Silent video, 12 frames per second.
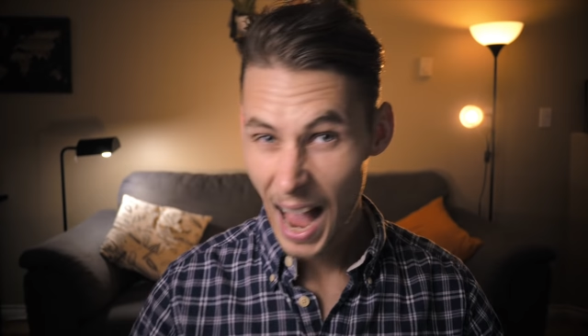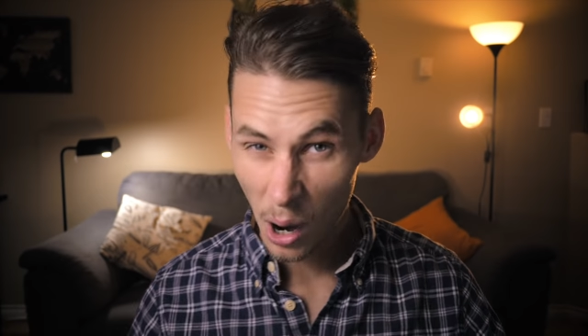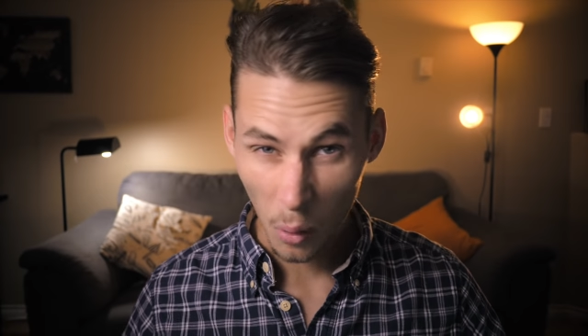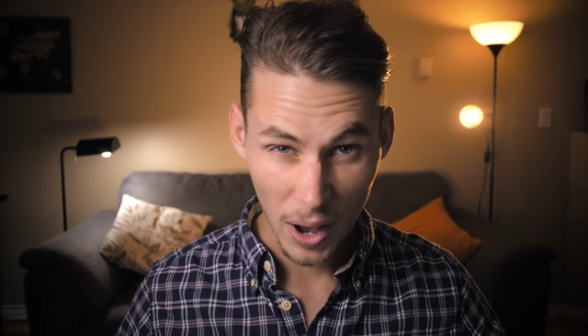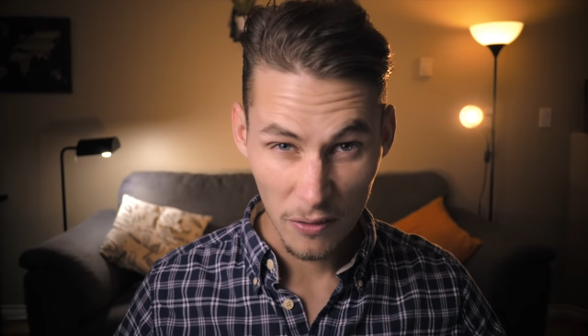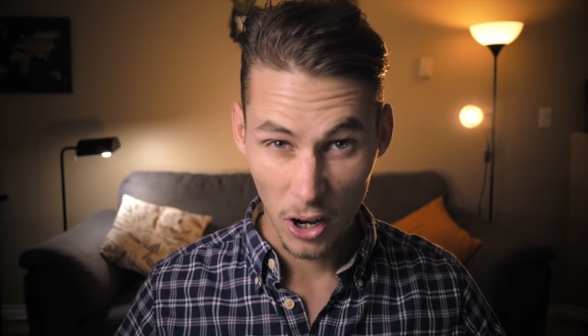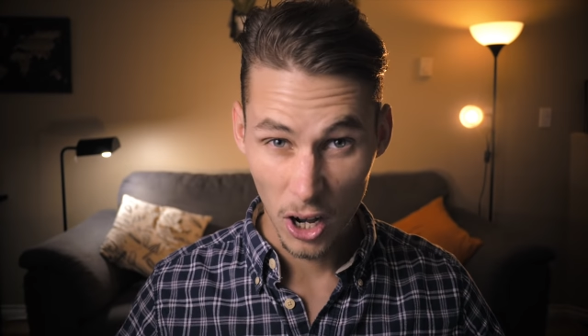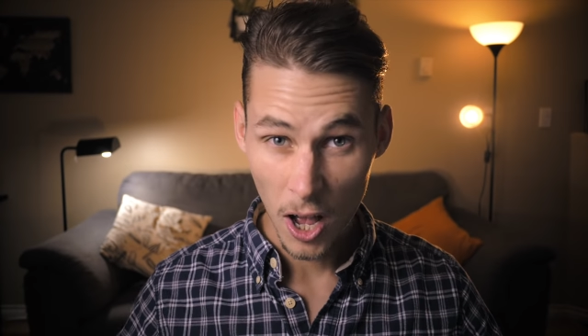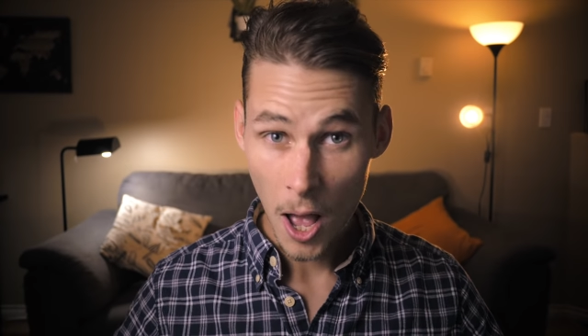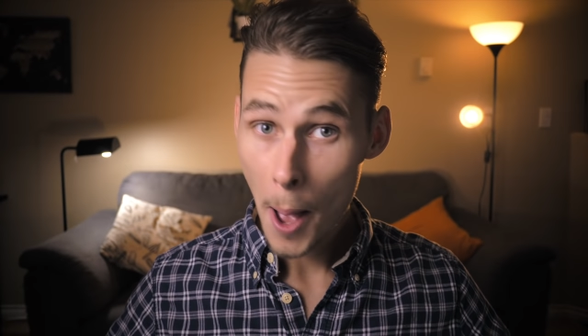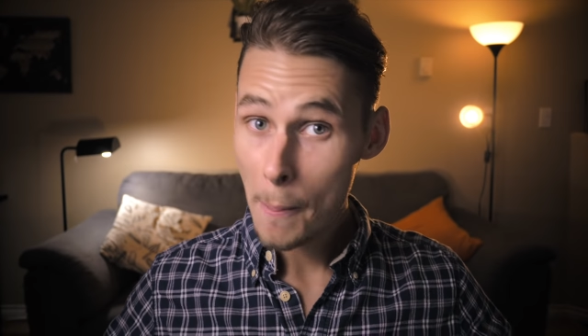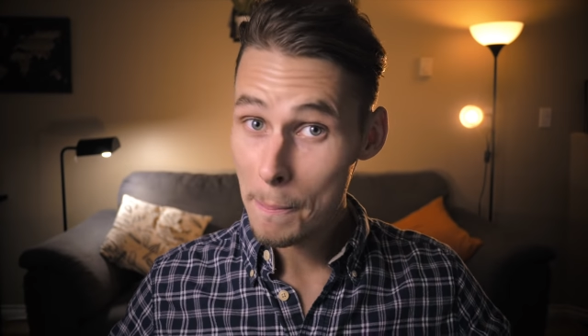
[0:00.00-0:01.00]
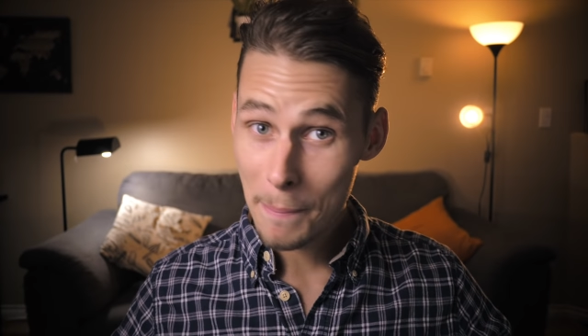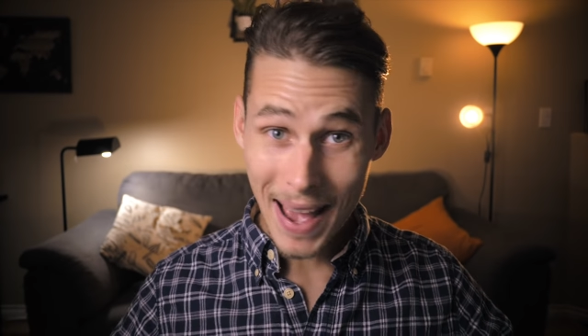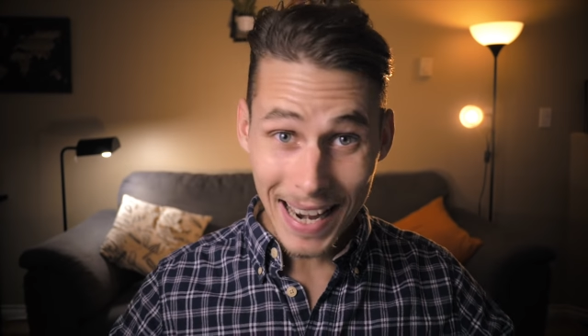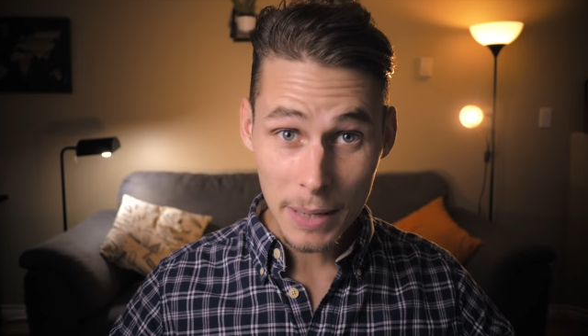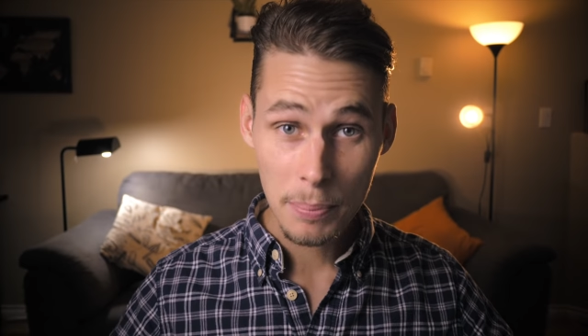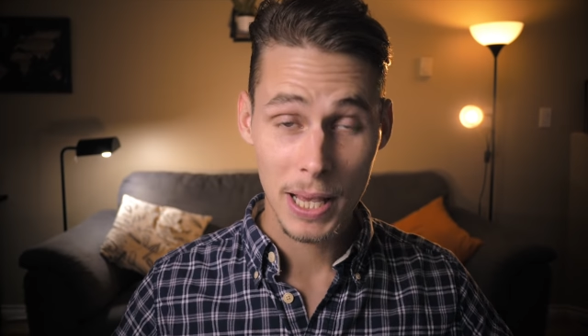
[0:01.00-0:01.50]
However,
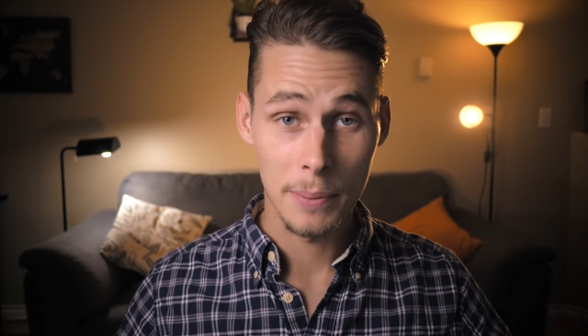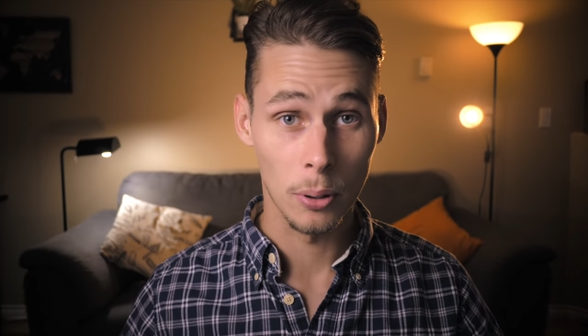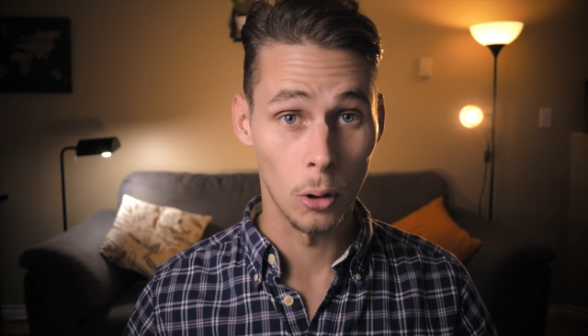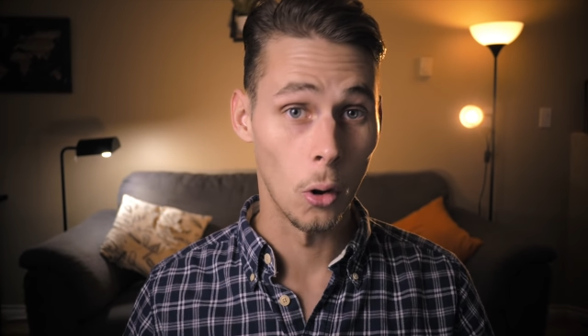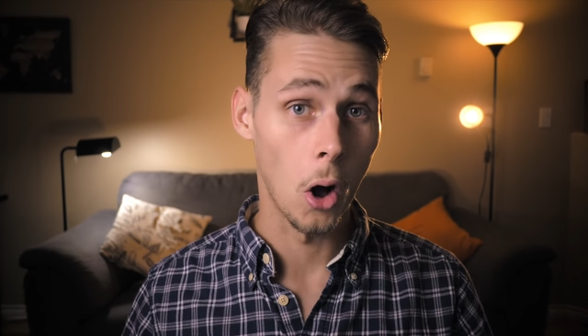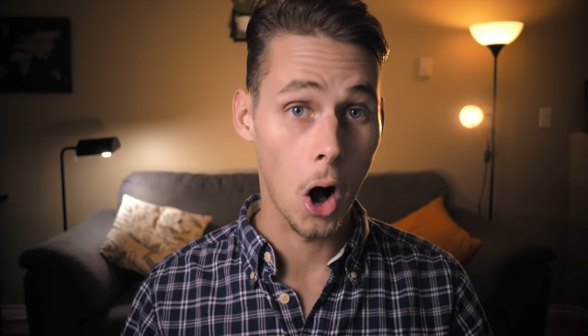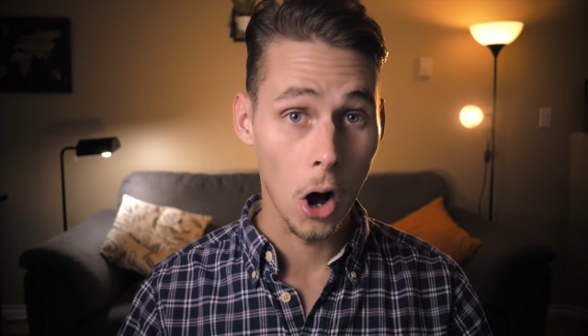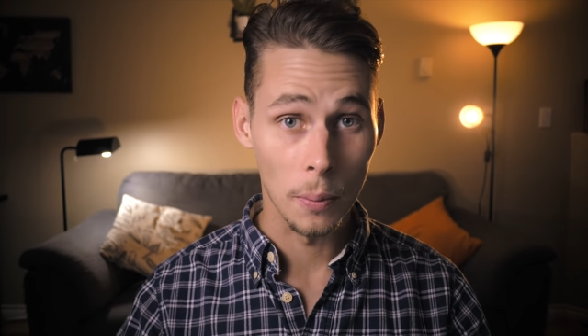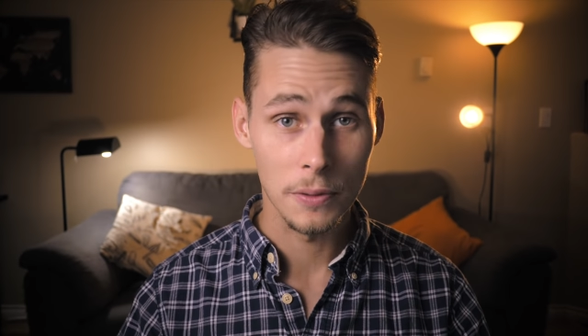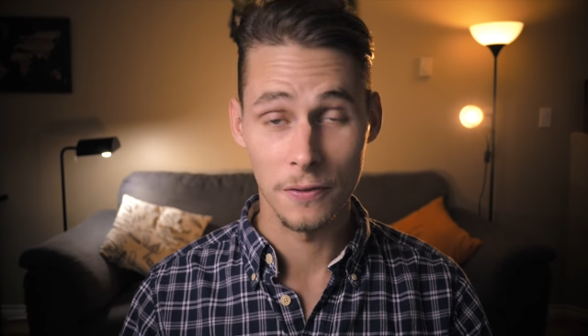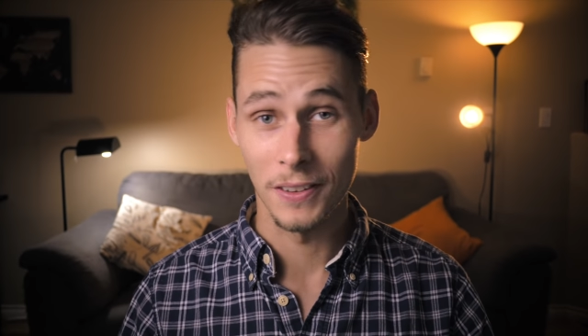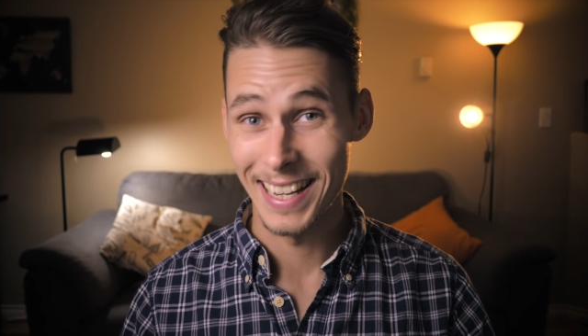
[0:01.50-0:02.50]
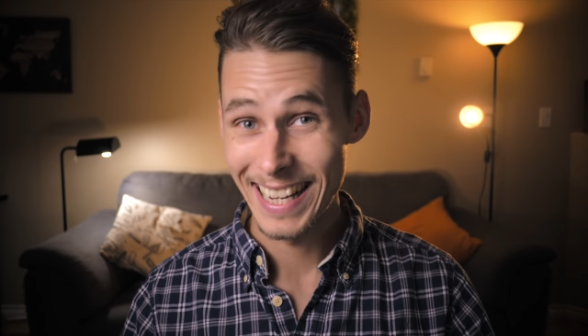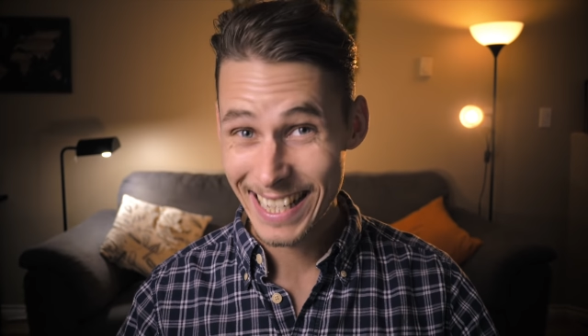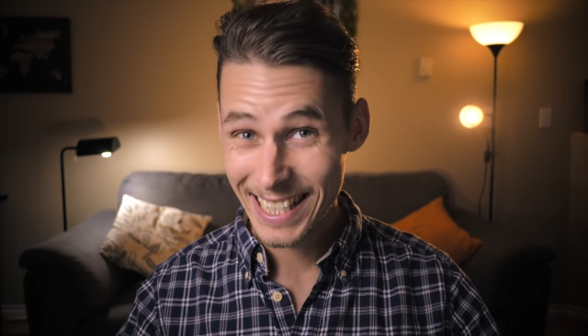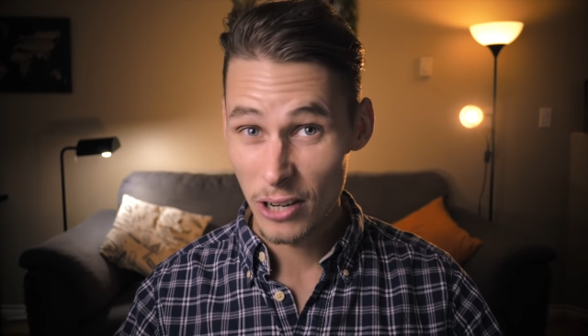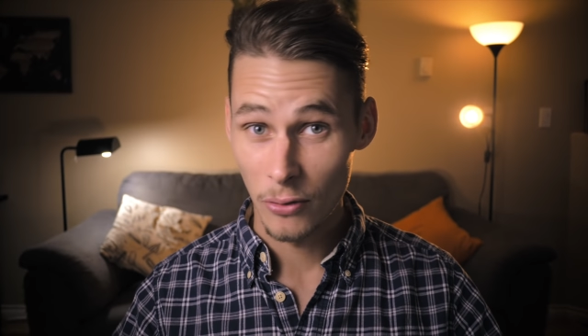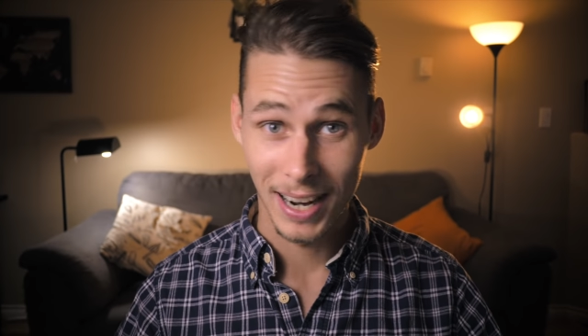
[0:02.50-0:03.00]
many people opt for the
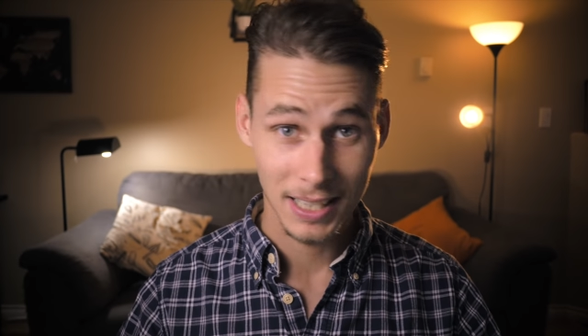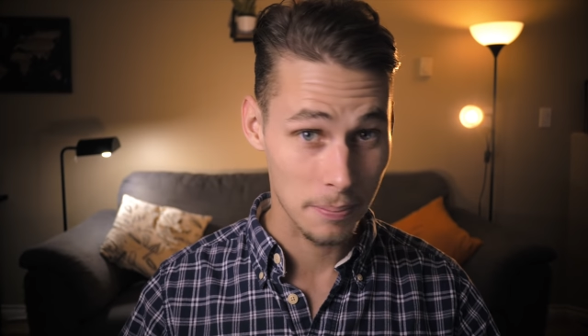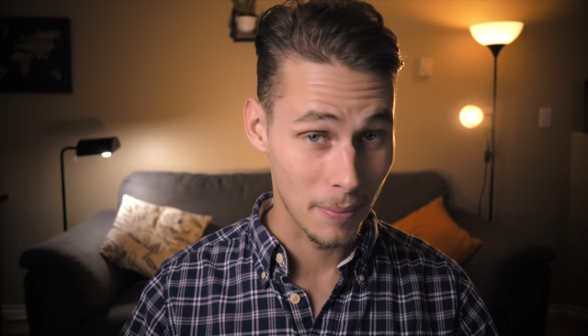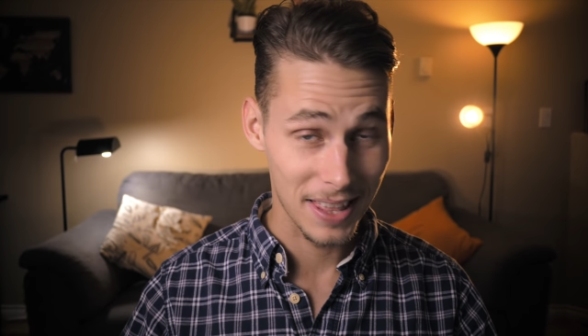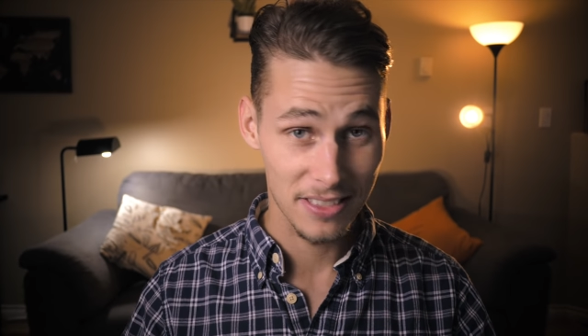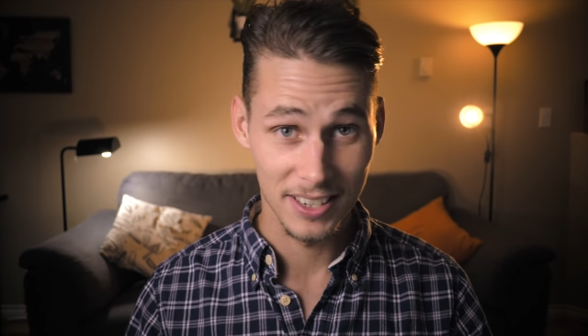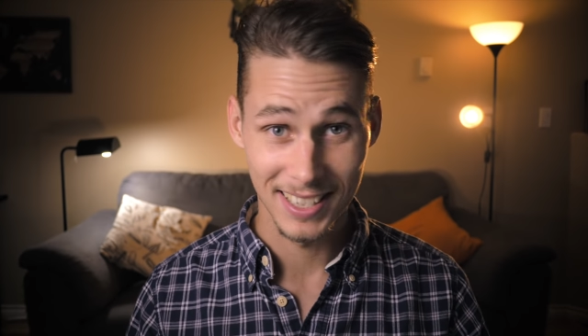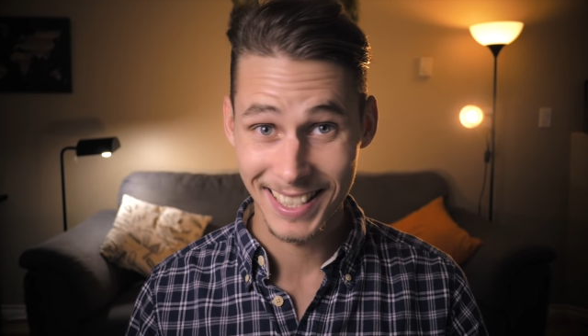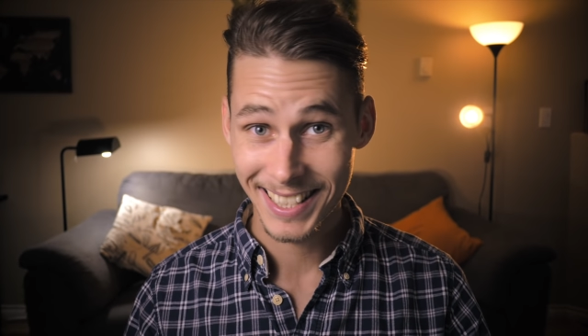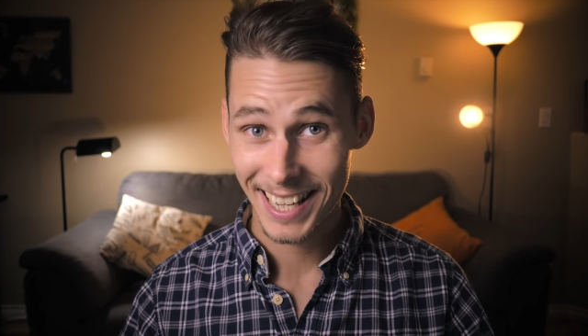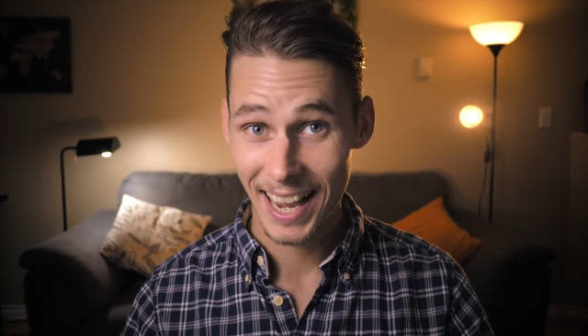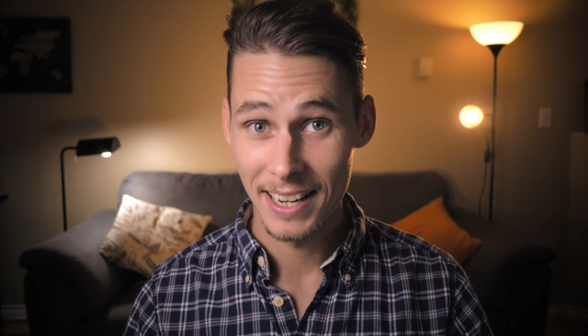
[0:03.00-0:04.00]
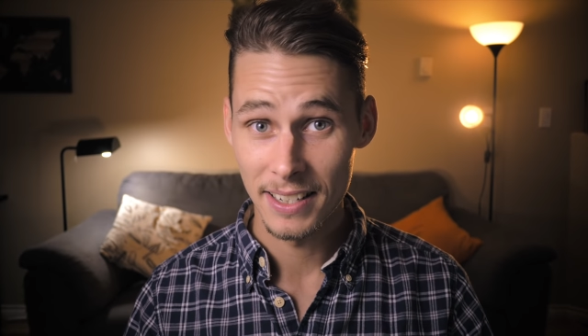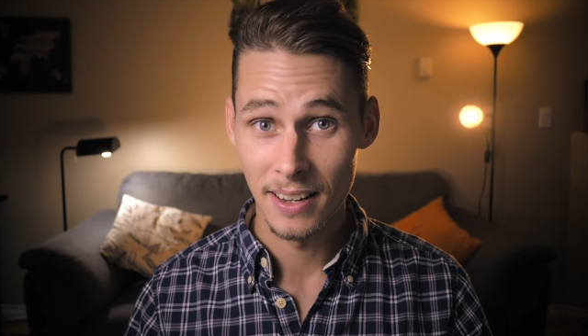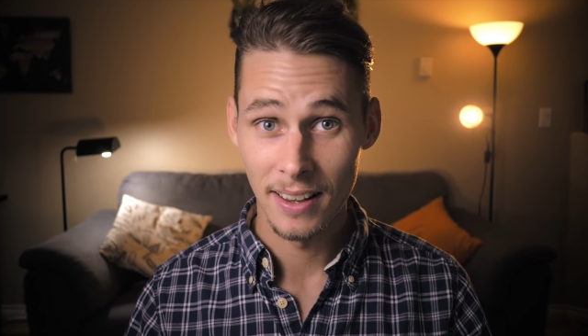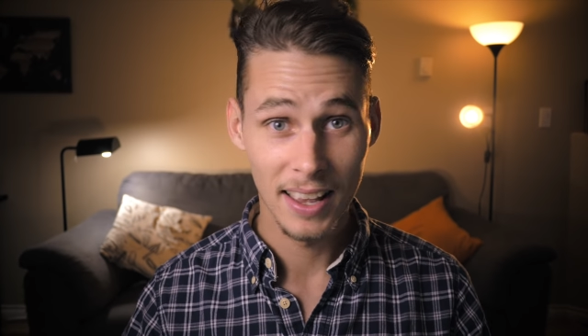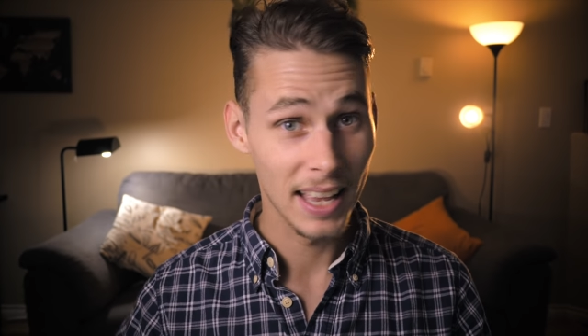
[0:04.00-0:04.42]
indirect method instead.